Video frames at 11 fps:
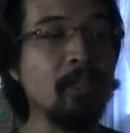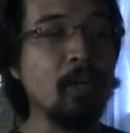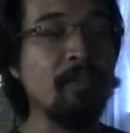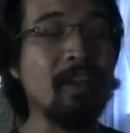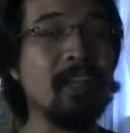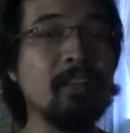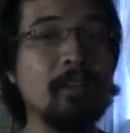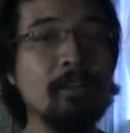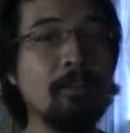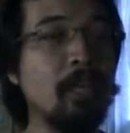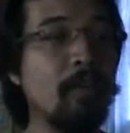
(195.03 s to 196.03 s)
you know, if I get
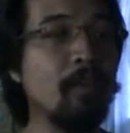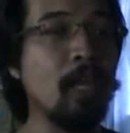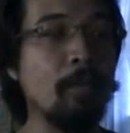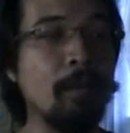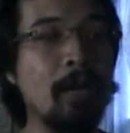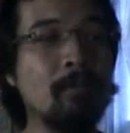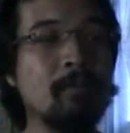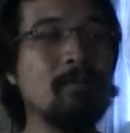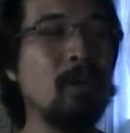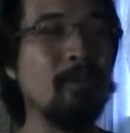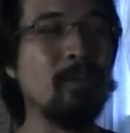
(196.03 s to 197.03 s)
another level up, I'm
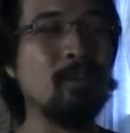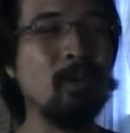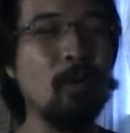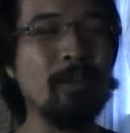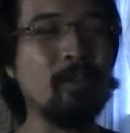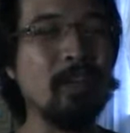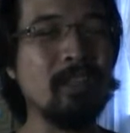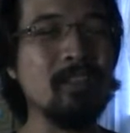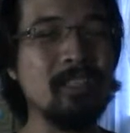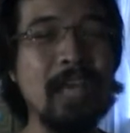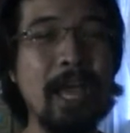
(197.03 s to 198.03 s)
going to get
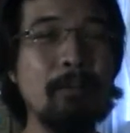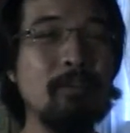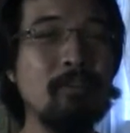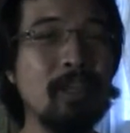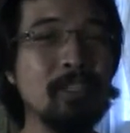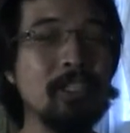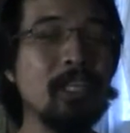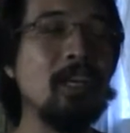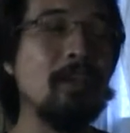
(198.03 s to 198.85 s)
this diamond flesh,